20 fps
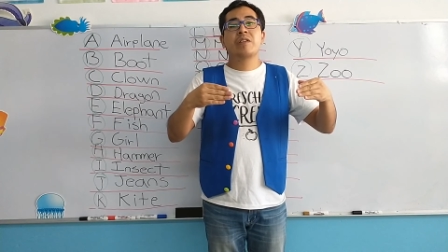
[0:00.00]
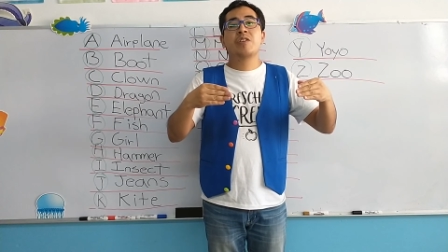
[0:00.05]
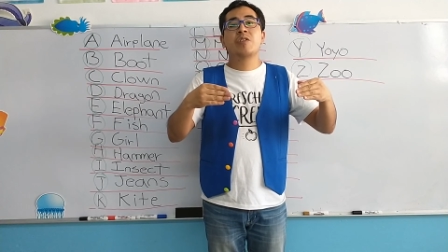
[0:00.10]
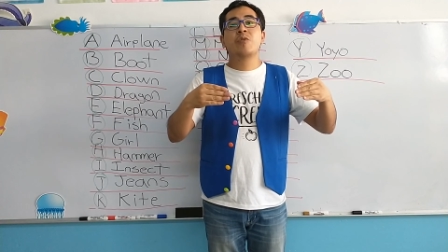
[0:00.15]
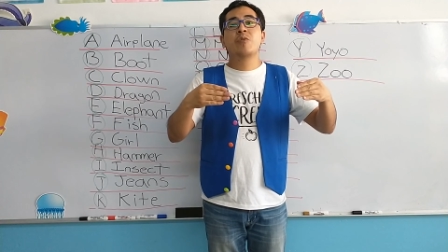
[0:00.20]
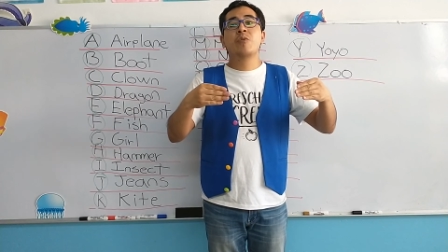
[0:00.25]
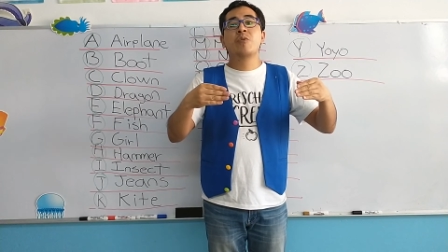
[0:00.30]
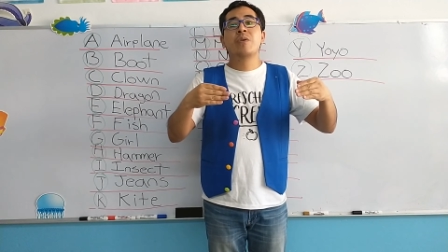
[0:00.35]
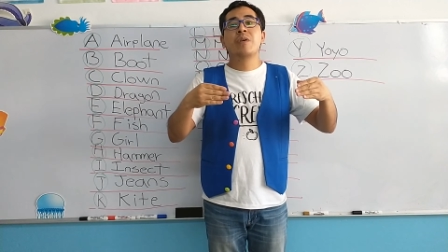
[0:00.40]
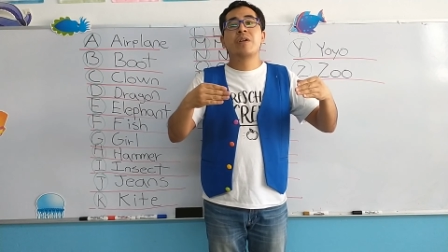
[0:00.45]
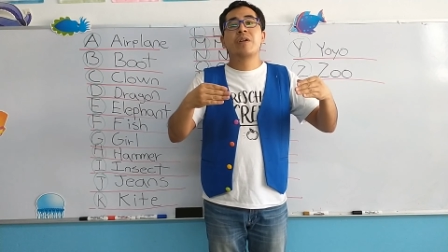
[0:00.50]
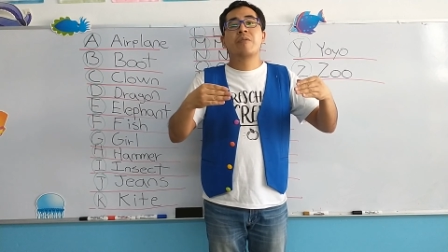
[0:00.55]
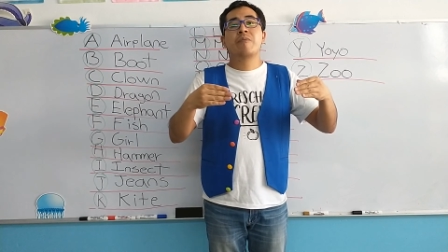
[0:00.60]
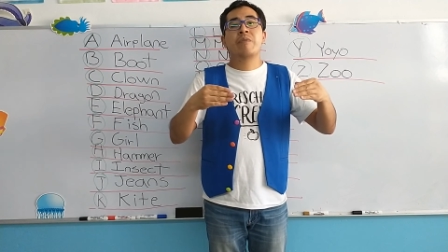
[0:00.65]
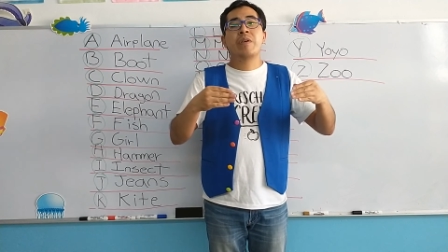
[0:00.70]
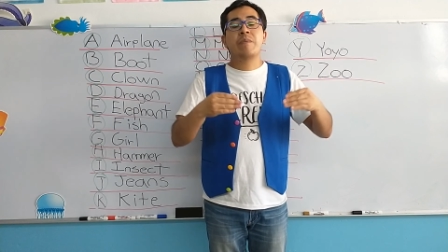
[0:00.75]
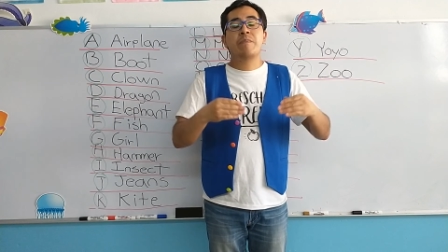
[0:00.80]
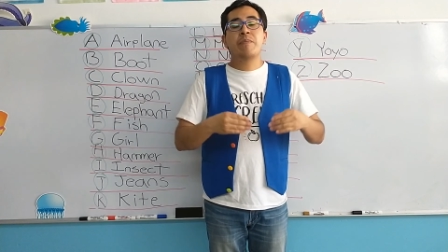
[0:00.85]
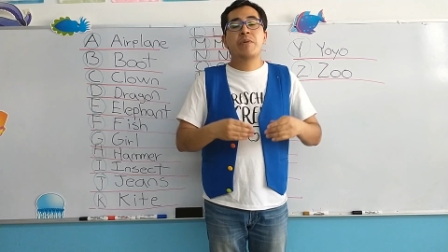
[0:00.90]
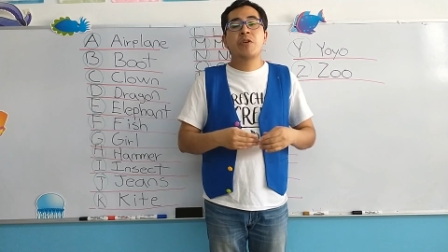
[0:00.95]
you
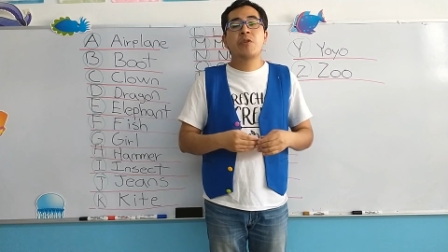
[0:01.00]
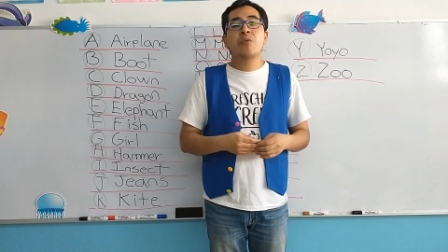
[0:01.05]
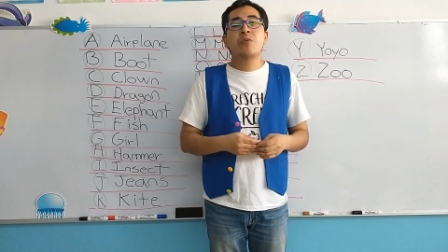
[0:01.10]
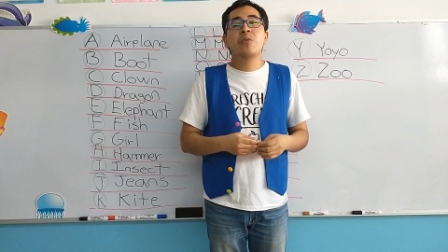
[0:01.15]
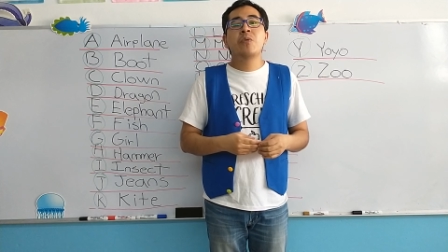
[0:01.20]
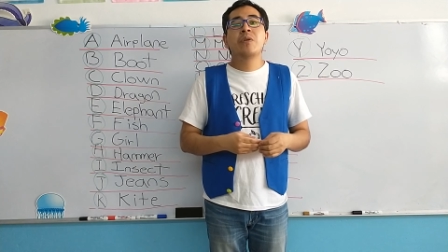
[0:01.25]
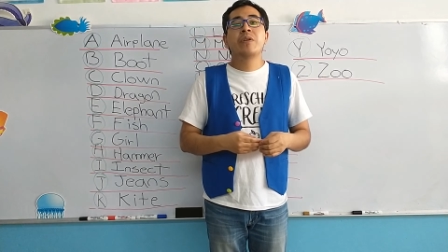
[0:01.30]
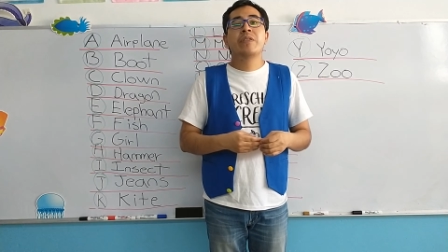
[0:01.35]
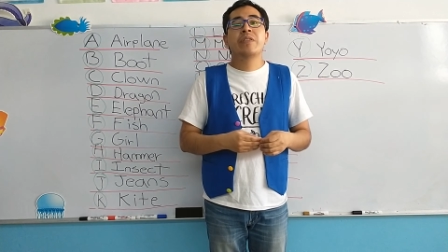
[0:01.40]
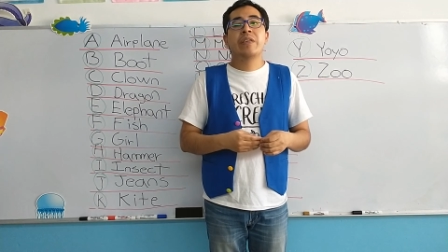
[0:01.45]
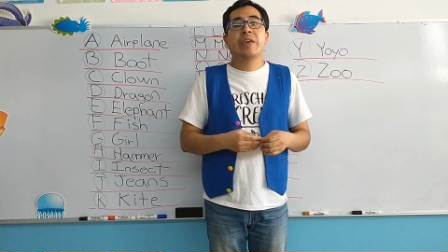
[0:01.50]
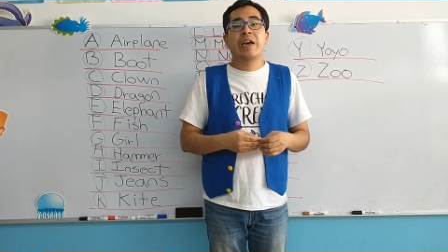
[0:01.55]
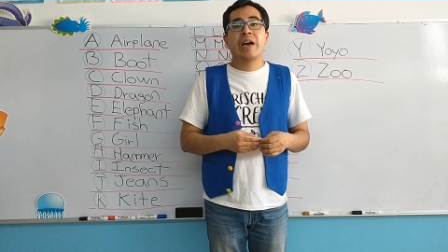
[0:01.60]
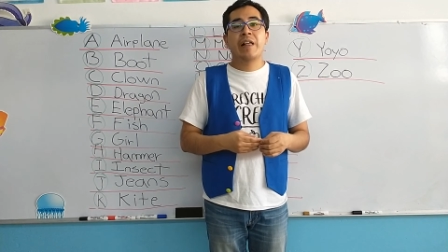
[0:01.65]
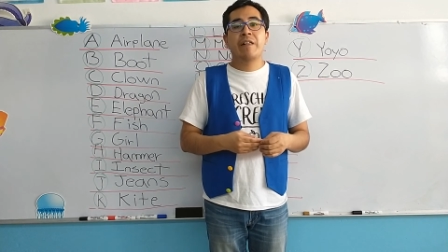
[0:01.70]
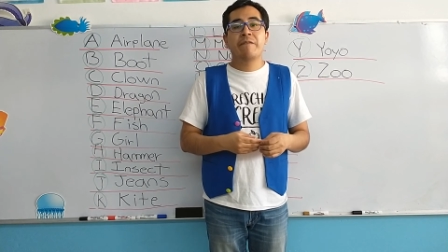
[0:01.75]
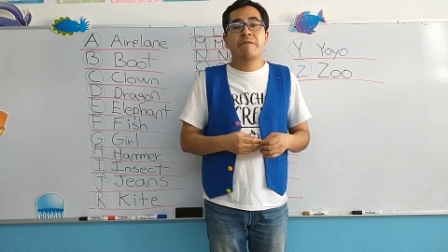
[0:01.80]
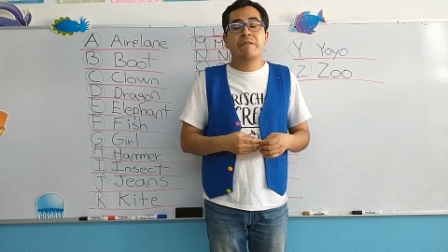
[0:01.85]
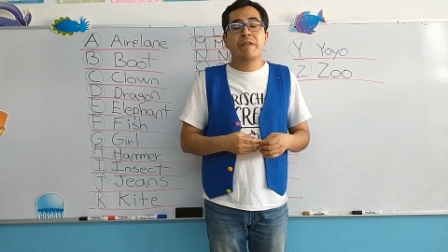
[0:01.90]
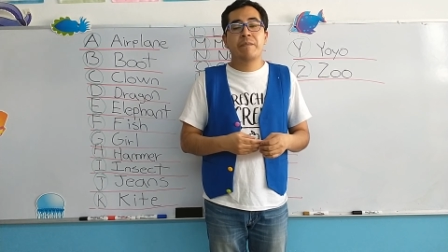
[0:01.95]
review the
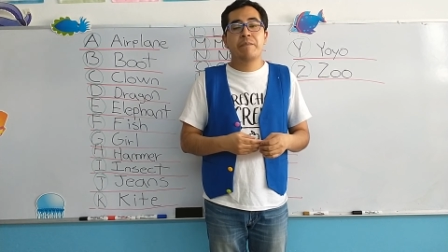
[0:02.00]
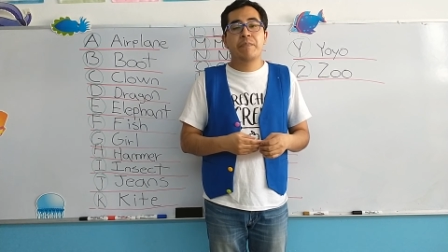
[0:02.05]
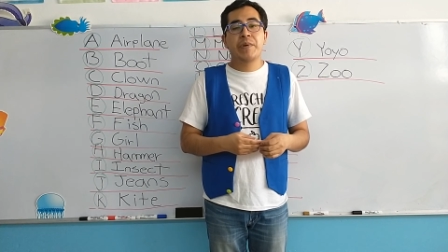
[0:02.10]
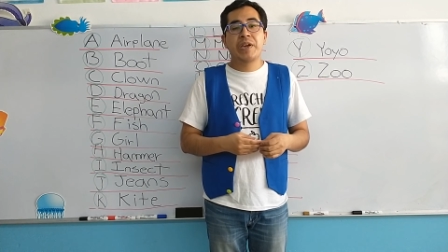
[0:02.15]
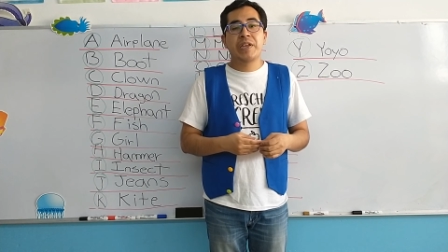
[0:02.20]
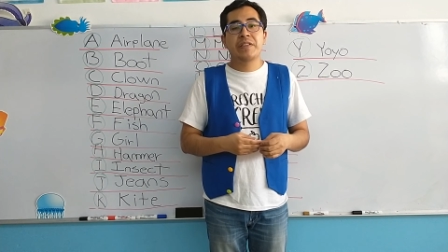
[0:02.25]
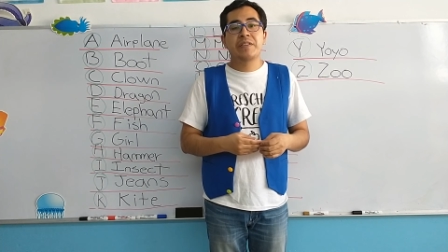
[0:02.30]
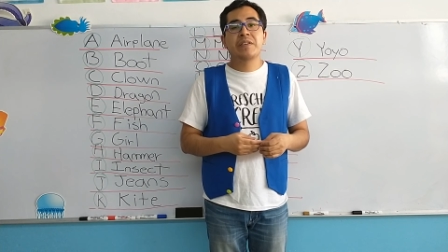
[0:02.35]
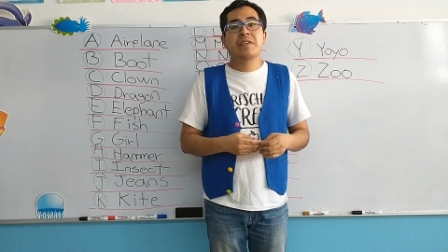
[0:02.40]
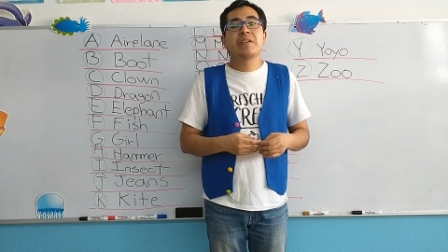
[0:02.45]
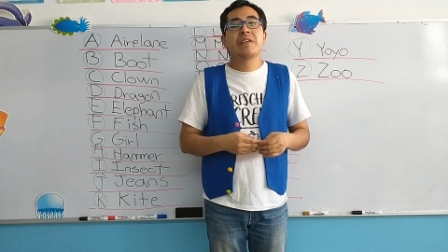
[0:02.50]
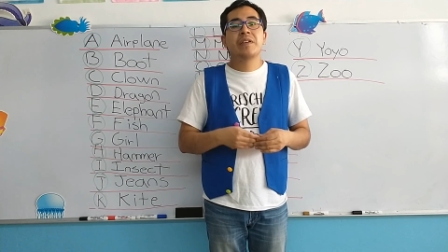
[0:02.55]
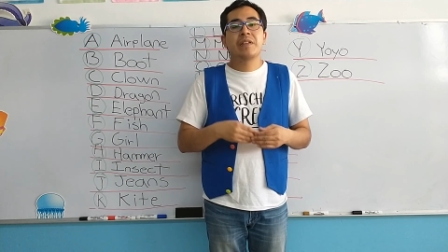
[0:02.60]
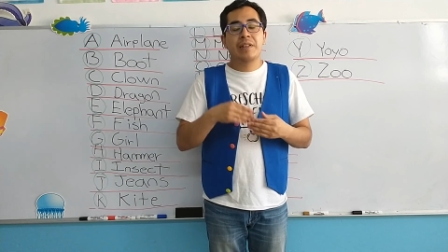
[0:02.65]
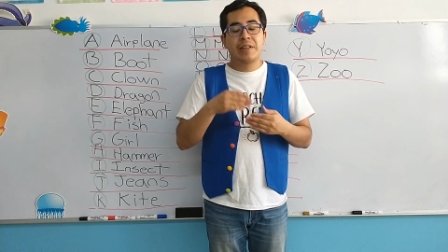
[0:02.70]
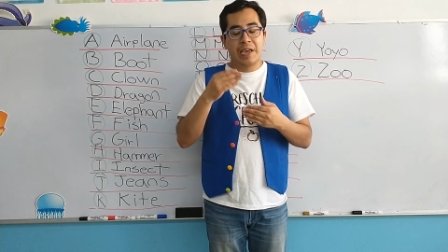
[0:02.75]
alphabet